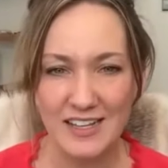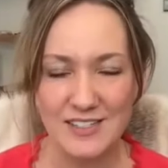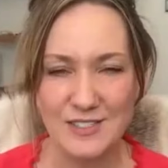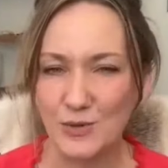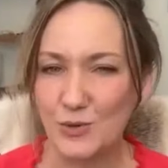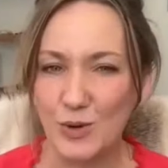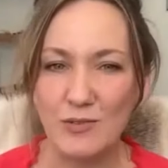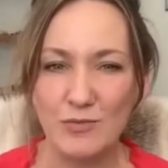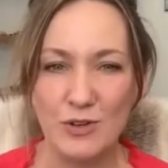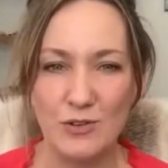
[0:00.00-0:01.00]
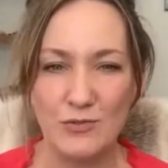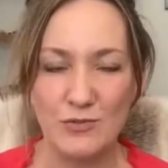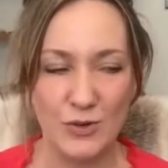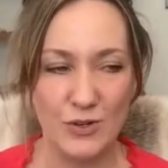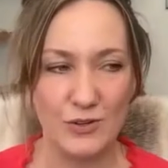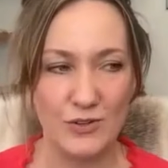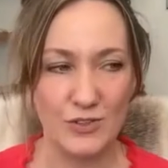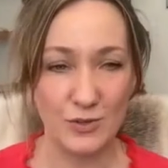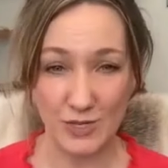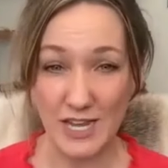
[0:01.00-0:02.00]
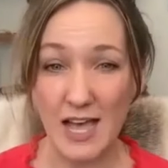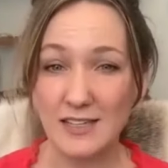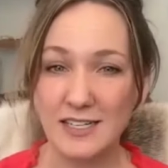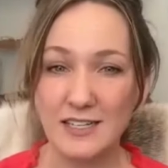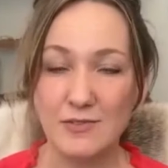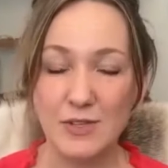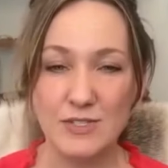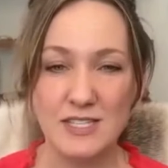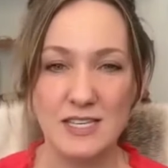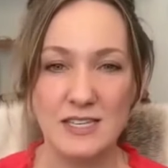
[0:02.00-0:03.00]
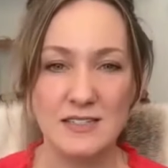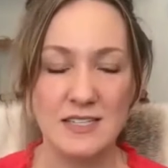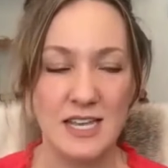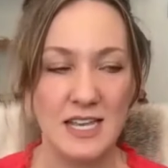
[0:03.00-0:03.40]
and so grateful for the reality of those things,